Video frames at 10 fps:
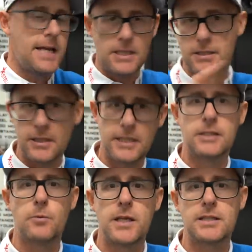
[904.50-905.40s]
instantly
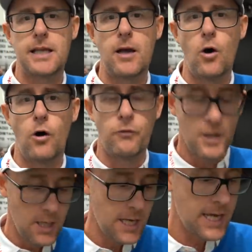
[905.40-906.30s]
switch that
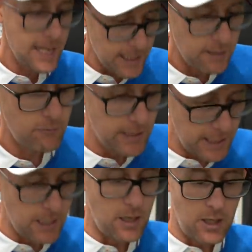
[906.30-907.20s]
off hitting it
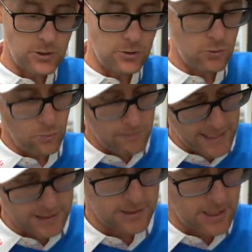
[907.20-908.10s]
really hard you saw
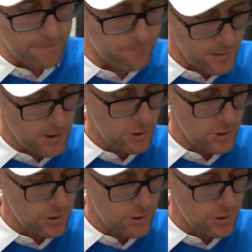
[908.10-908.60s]
matt's um,